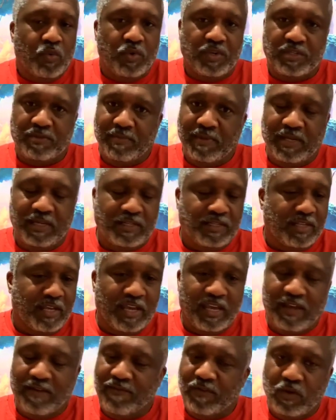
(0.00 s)
which means
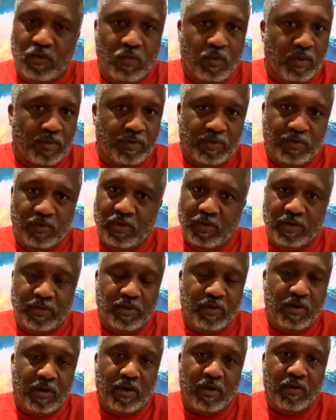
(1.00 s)
that if you won't do it
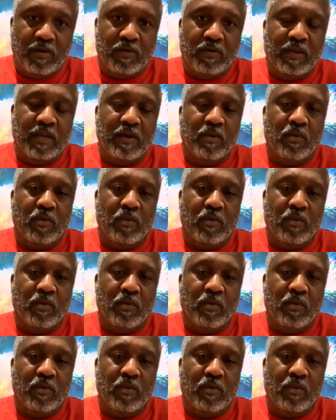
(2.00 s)
on your own,